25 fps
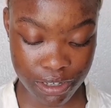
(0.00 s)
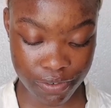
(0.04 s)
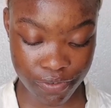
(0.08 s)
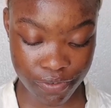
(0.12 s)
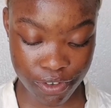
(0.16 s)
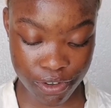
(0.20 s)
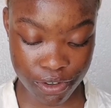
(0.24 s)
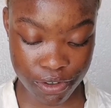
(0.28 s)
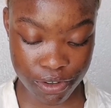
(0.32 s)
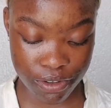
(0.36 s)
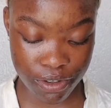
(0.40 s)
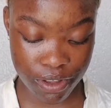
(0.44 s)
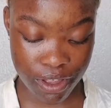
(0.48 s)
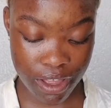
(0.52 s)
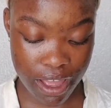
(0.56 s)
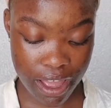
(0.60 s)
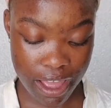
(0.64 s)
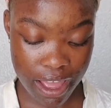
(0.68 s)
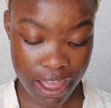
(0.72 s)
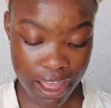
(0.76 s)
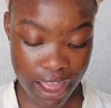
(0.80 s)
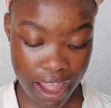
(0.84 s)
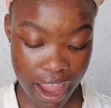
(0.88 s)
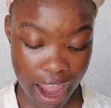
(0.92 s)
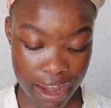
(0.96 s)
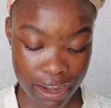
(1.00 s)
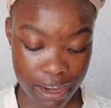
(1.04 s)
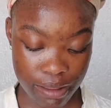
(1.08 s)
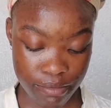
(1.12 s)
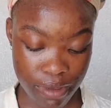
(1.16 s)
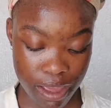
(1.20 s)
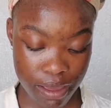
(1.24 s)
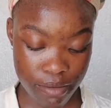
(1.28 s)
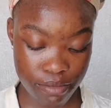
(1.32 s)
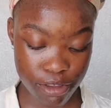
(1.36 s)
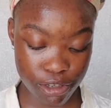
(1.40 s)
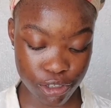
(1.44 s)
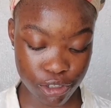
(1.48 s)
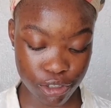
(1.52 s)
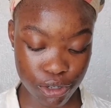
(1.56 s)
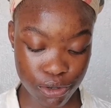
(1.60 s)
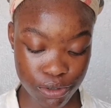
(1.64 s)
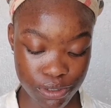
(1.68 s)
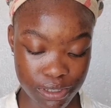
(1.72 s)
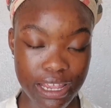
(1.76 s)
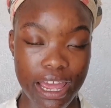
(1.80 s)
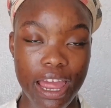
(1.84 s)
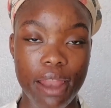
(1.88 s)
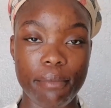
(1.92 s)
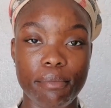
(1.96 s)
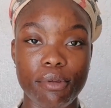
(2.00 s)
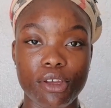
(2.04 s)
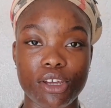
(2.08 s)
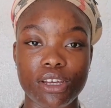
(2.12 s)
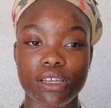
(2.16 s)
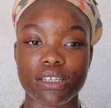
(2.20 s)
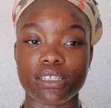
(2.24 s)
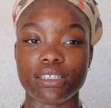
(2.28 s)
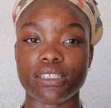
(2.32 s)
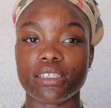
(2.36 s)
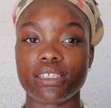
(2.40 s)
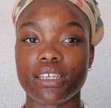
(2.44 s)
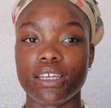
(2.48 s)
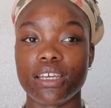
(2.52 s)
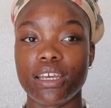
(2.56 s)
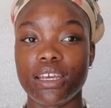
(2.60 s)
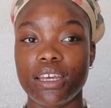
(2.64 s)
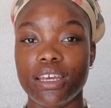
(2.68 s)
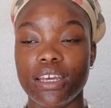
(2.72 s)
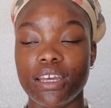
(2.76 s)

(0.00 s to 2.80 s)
difficult. And it made me so sad because,